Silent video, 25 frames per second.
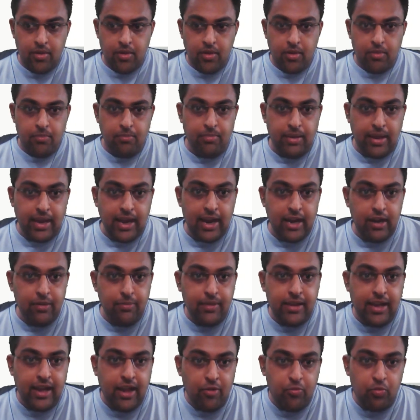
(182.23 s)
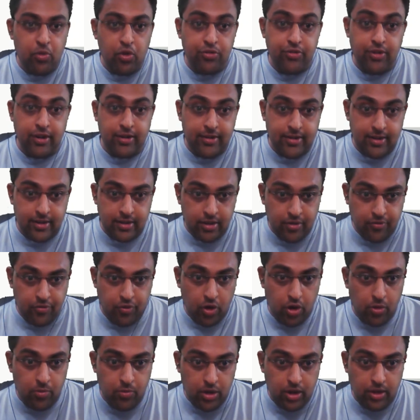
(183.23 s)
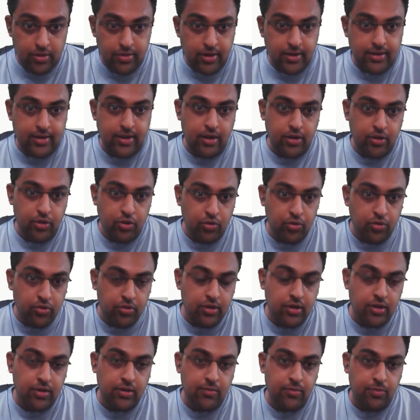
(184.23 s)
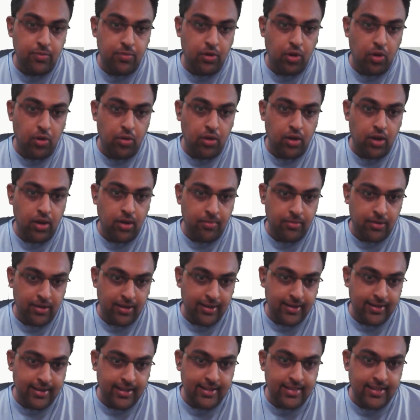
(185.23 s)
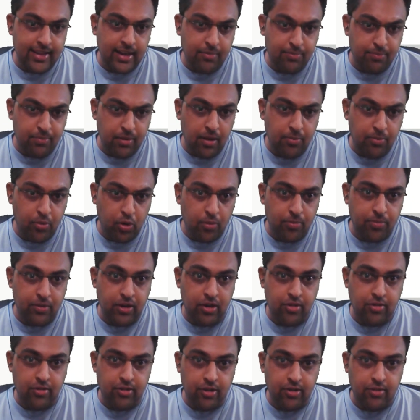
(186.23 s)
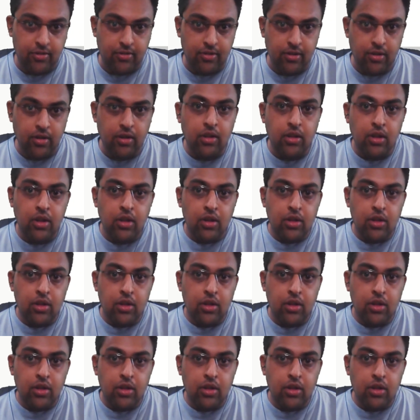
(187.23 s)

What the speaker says: Behind me, I have projected the formulas that are used in creating that appropriate structure.